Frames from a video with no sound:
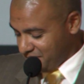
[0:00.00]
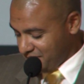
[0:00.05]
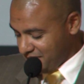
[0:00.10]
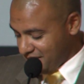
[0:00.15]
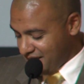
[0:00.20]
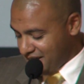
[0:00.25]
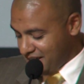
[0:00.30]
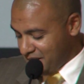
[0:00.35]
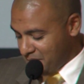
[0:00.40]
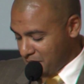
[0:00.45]

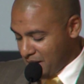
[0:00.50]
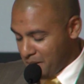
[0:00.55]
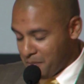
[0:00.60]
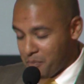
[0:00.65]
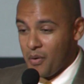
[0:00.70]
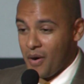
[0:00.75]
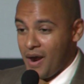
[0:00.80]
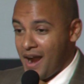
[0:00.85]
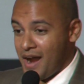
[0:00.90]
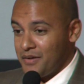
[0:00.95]
I'm
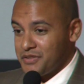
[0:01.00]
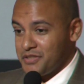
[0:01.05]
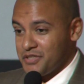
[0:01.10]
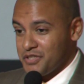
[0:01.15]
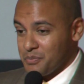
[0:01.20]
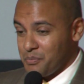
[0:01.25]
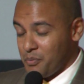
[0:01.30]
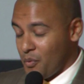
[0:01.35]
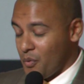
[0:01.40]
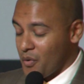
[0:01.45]
proud to
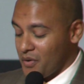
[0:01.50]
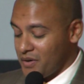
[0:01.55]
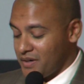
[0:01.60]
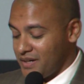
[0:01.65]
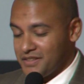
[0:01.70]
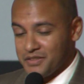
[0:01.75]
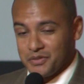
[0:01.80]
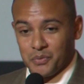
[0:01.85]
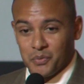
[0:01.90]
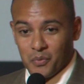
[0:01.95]
support
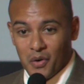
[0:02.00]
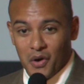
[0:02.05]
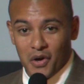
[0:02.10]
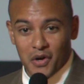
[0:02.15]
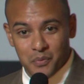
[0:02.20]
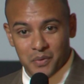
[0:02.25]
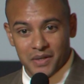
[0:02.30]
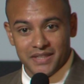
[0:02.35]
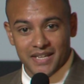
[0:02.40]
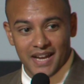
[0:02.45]
and to
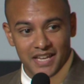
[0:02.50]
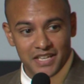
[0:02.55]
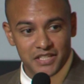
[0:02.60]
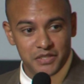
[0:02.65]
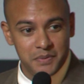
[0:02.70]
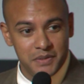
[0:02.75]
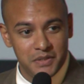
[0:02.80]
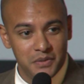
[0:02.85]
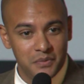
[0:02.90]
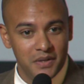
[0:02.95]
work with
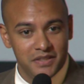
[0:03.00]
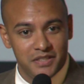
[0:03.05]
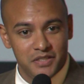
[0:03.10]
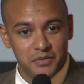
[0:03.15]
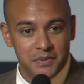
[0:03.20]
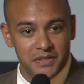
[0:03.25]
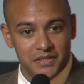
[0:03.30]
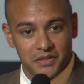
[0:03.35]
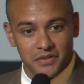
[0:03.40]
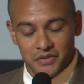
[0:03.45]
ISPU on this
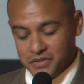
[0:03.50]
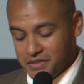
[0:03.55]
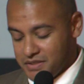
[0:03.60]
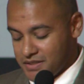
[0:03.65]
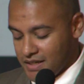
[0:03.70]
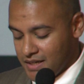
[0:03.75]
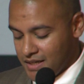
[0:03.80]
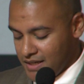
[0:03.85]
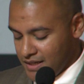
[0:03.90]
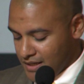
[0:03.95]
particular
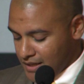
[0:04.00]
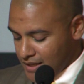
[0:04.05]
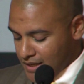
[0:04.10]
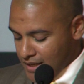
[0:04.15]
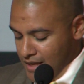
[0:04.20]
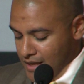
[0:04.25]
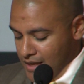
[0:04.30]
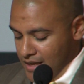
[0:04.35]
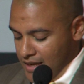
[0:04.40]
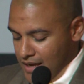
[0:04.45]
study.
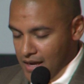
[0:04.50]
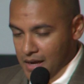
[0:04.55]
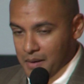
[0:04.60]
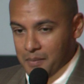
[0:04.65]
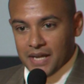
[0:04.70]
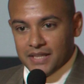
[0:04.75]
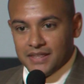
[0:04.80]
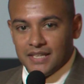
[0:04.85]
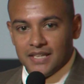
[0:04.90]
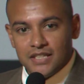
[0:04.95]

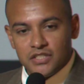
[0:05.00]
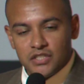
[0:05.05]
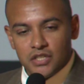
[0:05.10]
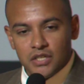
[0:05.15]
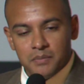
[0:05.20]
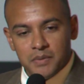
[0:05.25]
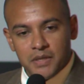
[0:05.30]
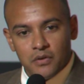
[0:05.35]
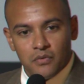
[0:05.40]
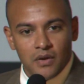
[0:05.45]
I think it's going
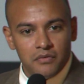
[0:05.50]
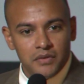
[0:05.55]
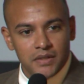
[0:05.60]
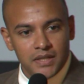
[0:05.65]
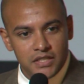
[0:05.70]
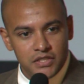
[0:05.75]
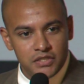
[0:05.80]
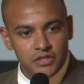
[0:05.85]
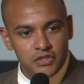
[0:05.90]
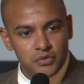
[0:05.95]
to be a
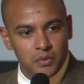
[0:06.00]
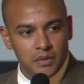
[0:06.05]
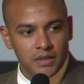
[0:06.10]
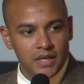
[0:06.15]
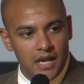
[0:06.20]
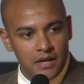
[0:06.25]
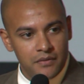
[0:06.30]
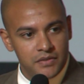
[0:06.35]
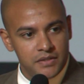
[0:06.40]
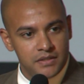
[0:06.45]
revelation to a
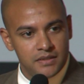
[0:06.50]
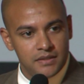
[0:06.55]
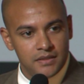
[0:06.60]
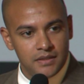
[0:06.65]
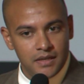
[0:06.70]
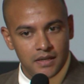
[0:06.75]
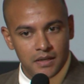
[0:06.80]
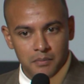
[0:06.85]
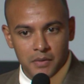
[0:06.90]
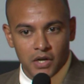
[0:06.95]
lot of us in
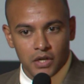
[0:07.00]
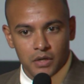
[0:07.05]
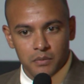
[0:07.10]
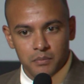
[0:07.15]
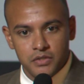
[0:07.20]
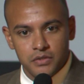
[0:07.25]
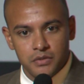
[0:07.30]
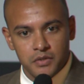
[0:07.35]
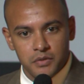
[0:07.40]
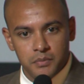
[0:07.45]
the American
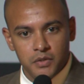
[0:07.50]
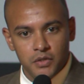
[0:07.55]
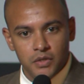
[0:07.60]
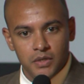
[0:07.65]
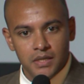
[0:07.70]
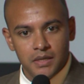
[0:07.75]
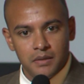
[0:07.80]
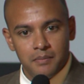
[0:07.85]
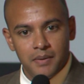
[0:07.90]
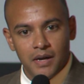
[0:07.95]
Muslim
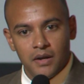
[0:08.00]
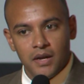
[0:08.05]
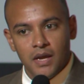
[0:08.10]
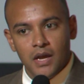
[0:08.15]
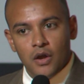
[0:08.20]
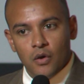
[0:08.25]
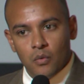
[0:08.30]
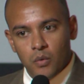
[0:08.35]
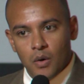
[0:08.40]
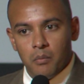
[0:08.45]
community about
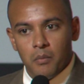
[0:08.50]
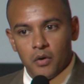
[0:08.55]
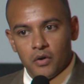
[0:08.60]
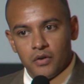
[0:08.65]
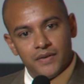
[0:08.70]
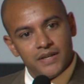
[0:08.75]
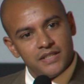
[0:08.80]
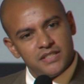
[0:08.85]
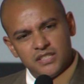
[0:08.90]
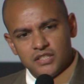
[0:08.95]
what
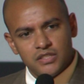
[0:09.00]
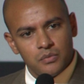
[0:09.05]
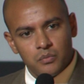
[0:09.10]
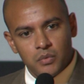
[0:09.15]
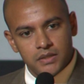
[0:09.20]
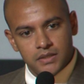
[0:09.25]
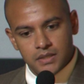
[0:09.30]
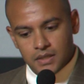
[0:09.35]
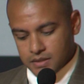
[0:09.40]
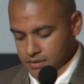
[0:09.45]
motivates us and
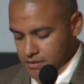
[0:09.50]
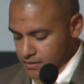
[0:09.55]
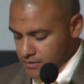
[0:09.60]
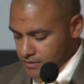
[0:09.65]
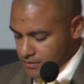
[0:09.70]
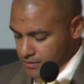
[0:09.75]
what doesn't.